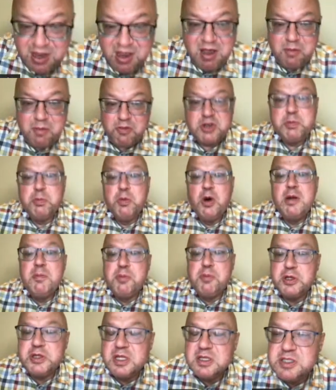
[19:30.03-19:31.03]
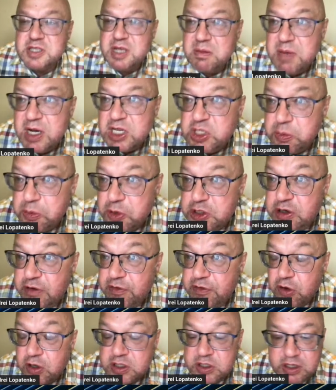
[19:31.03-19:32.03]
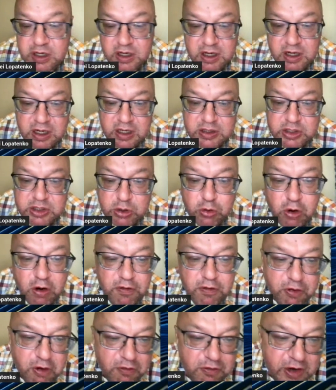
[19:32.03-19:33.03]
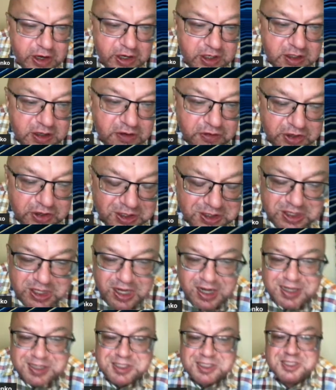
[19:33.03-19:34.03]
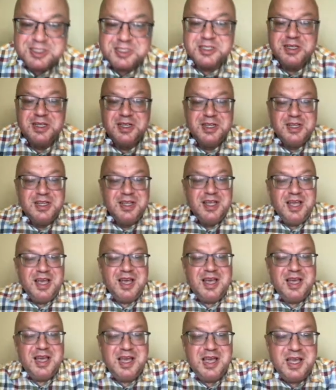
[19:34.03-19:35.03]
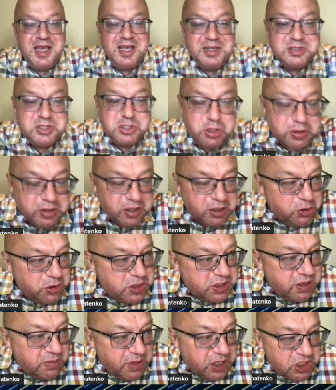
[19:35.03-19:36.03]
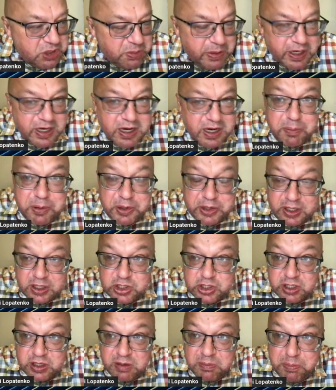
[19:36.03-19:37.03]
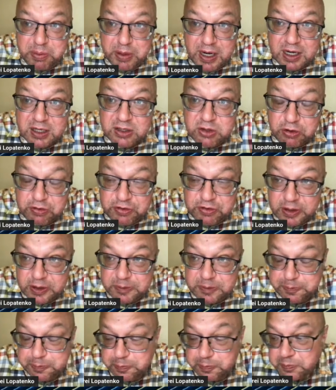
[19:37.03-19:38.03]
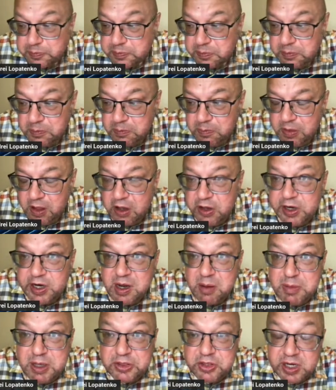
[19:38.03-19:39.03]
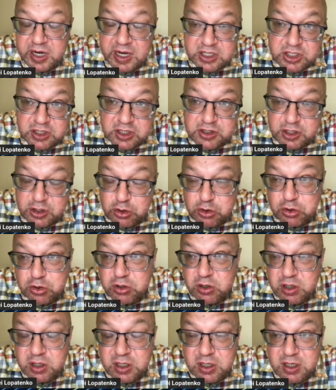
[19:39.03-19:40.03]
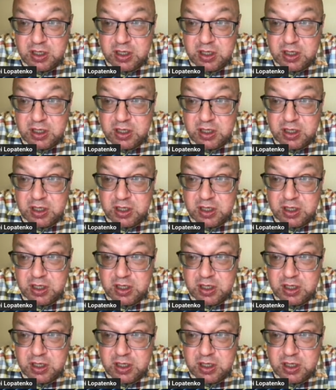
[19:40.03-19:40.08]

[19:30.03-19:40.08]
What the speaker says: What more important, they're much more diverse. They go for very different tasks. And certainly you see much bigger potential impact of recommender agents into